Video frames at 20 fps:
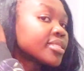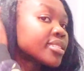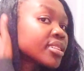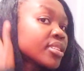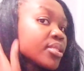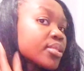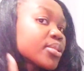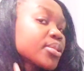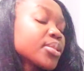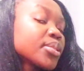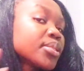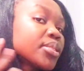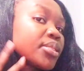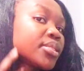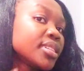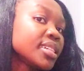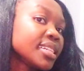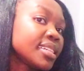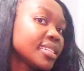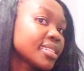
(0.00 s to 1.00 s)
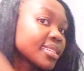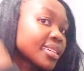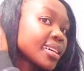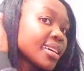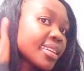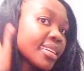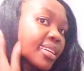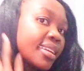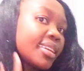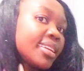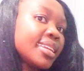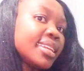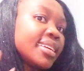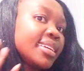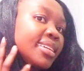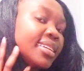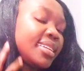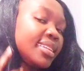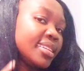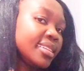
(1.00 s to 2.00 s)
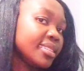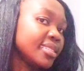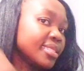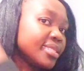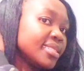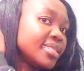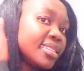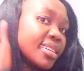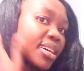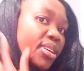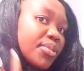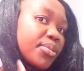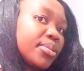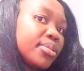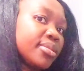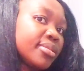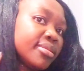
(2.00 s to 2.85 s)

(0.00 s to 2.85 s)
So it can lay it down.